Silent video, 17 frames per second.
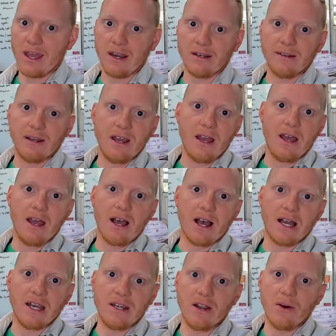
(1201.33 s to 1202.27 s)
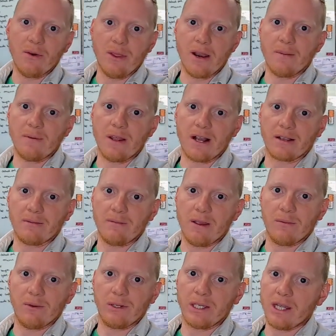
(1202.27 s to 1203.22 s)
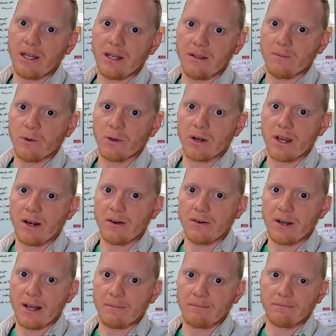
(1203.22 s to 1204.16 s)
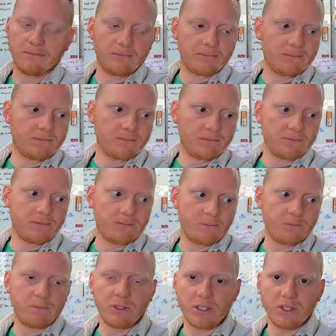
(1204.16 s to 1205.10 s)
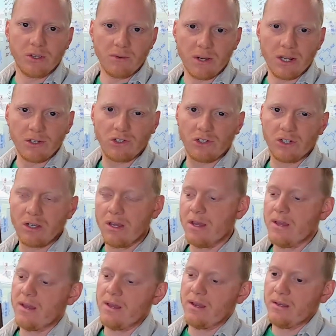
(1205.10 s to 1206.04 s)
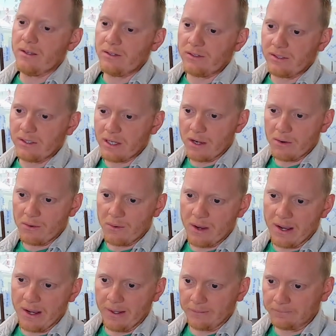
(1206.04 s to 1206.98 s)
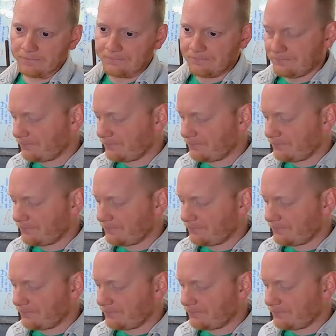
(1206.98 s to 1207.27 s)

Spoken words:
and I know that I'm not going to be able to get any more header wrap soonish. So,